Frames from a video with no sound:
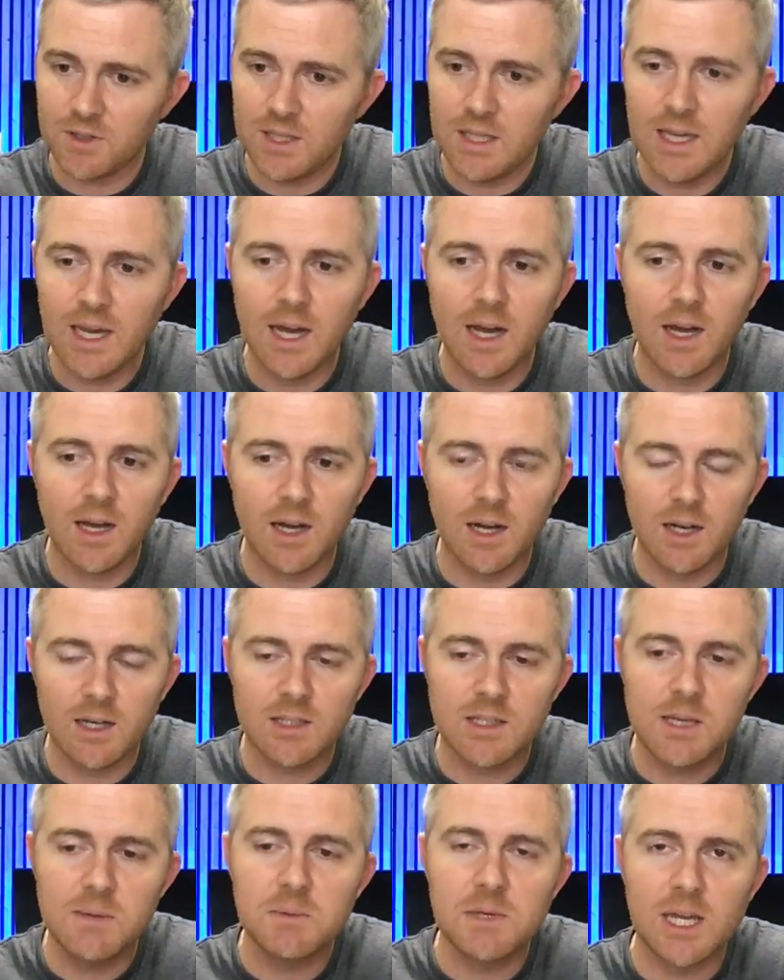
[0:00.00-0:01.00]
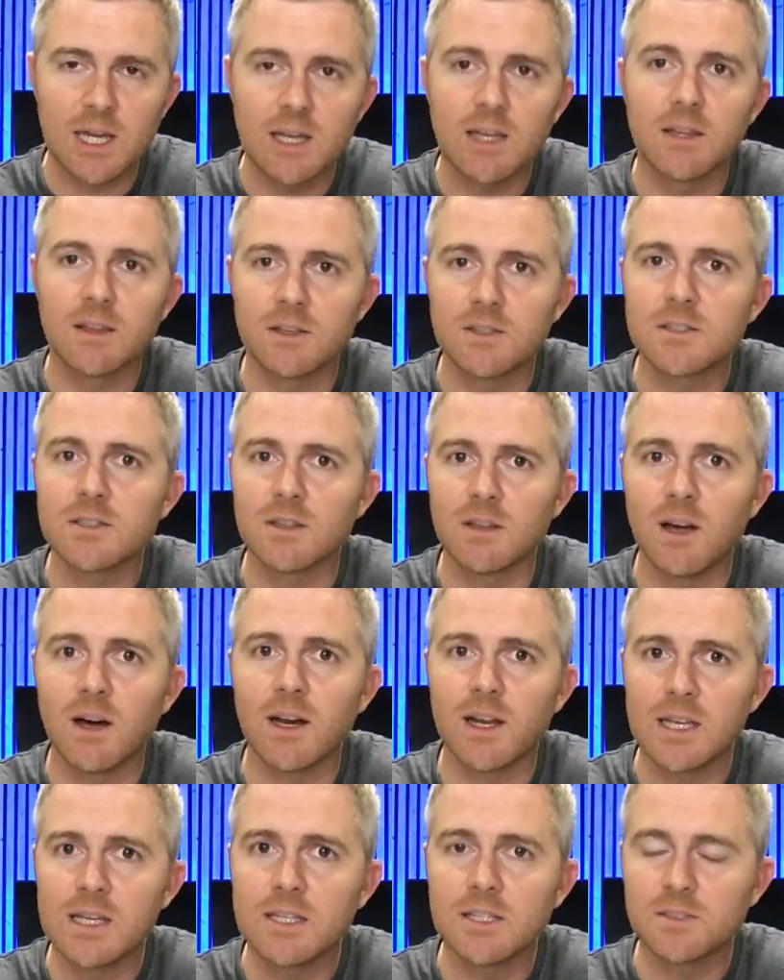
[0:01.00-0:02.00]
Yeah, uh, keep digging. There's a lot
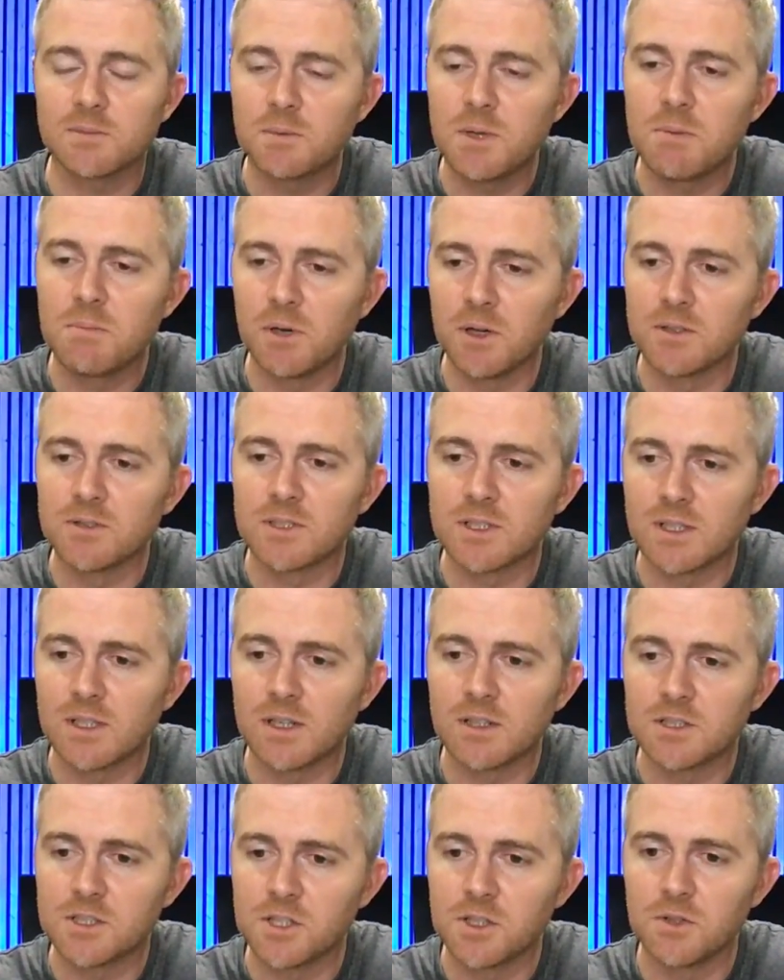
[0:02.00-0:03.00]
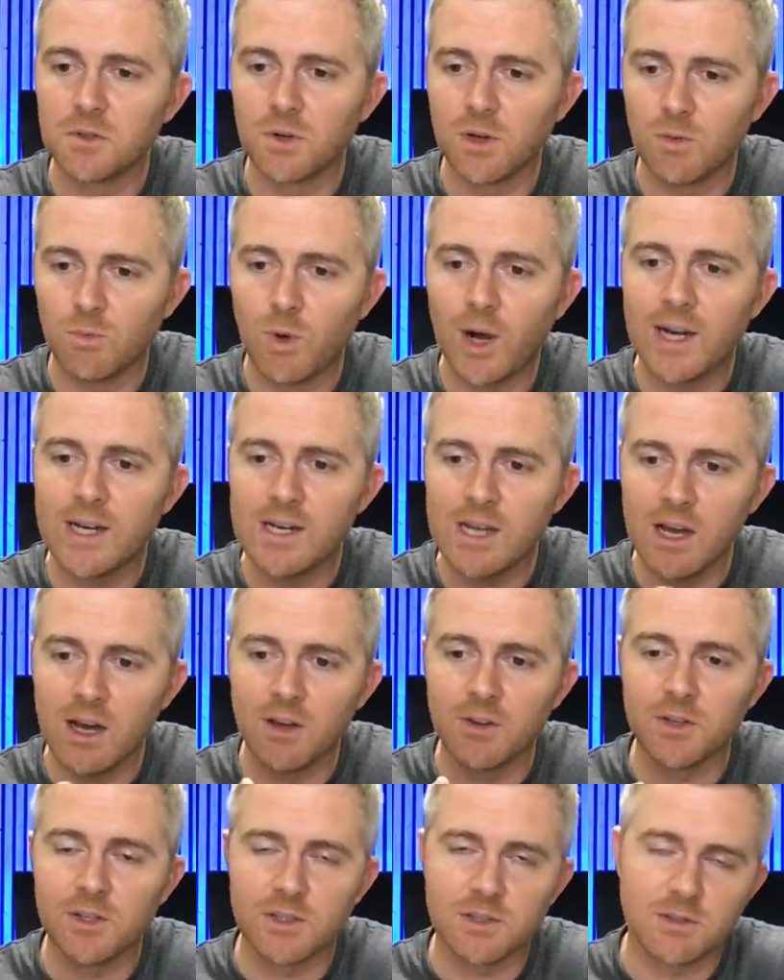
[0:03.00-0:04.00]
of E S B builds in there, too. Right now,
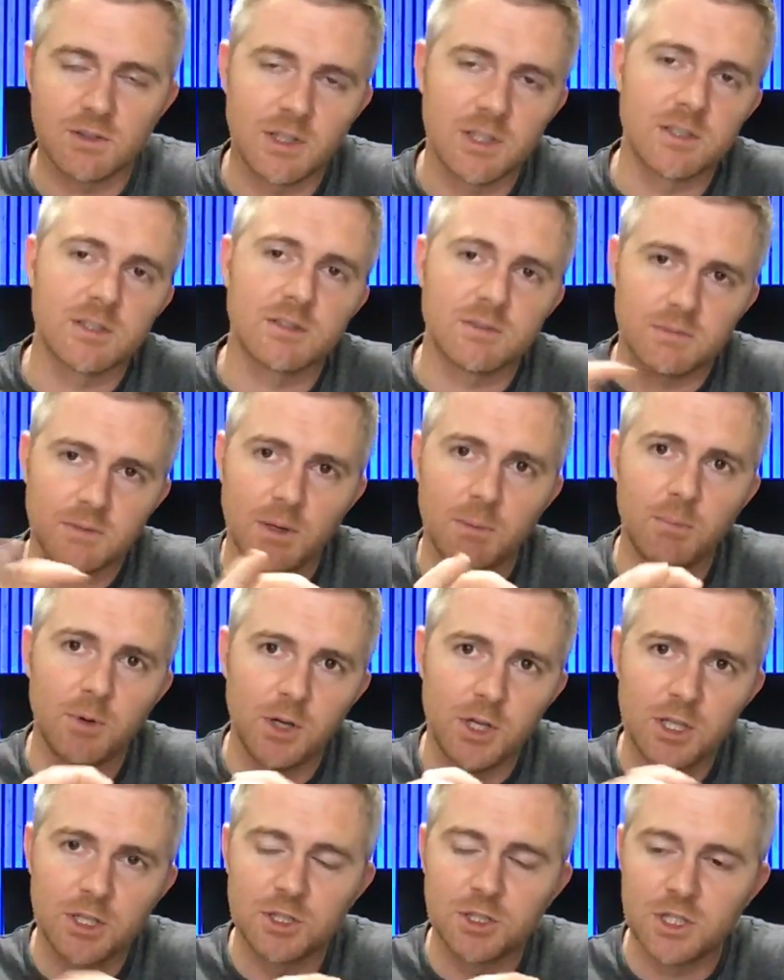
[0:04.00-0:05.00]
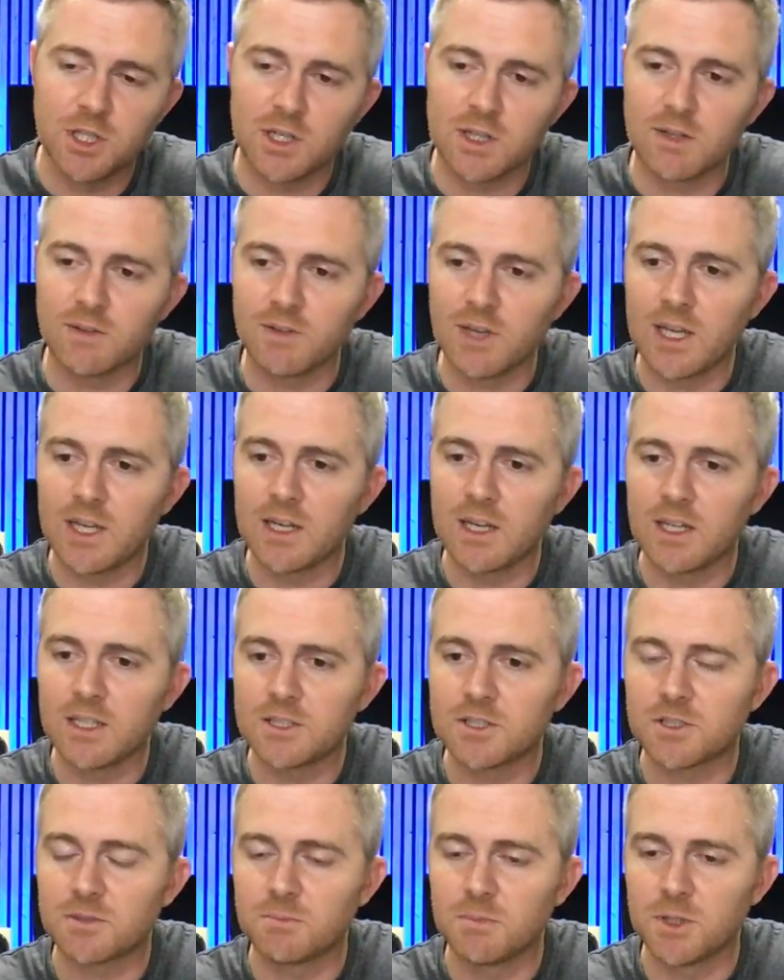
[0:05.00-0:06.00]
there there's a pretty good chunk of A and
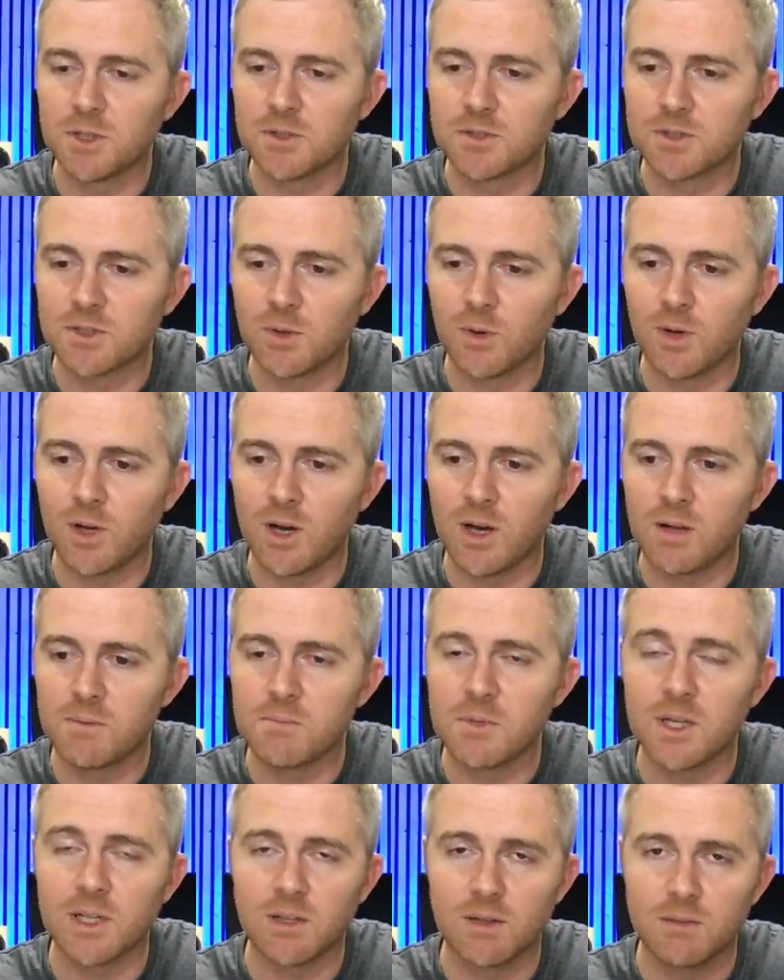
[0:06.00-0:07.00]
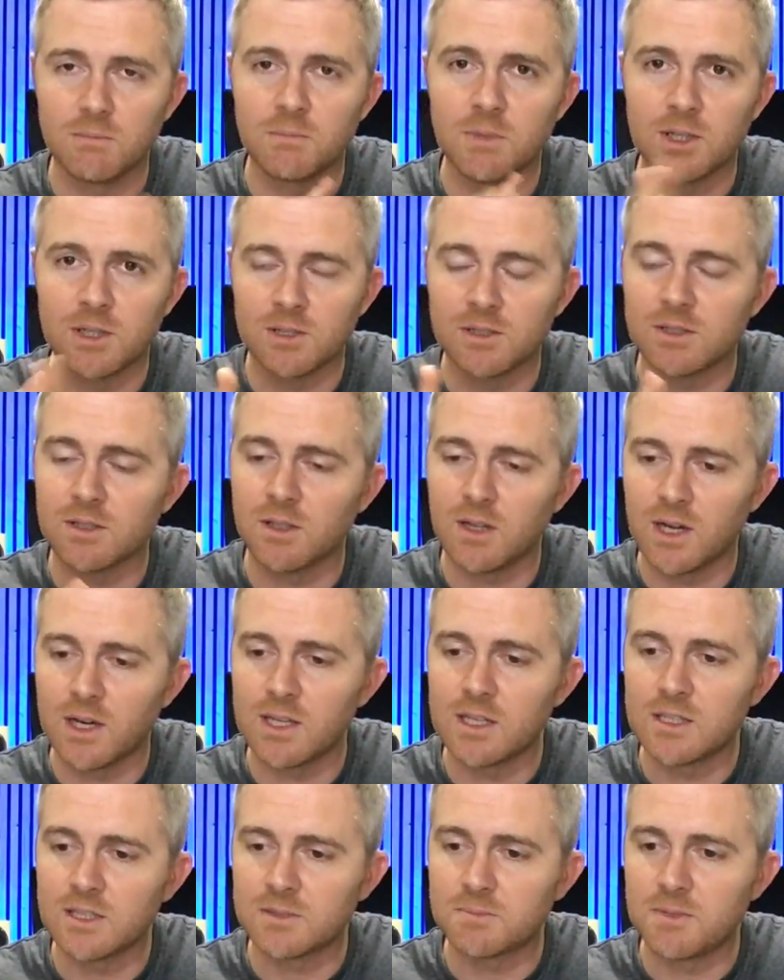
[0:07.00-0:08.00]
H builds going on, but but there's a lot of
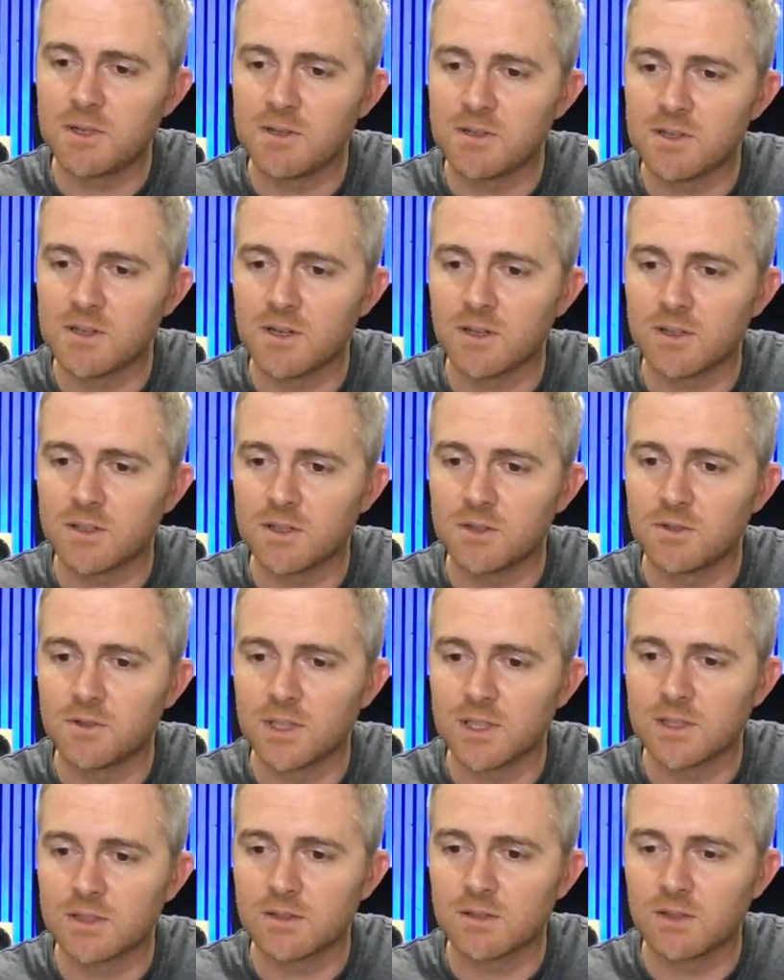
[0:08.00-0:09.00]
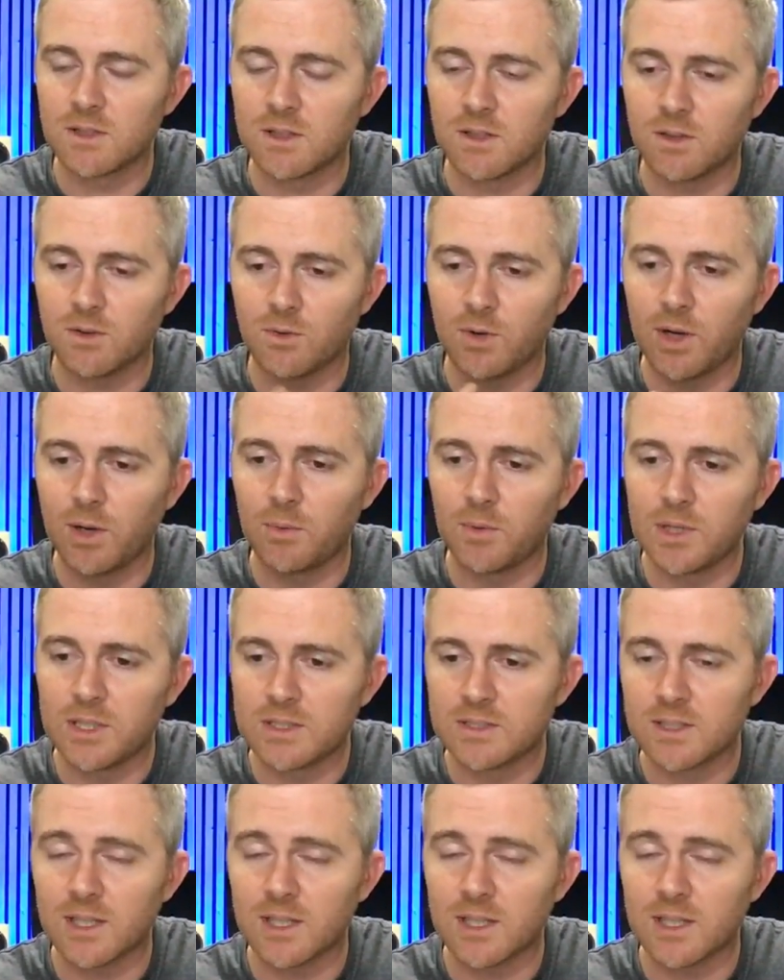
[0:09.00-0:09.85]
E S B in there, too. That's that are great reads.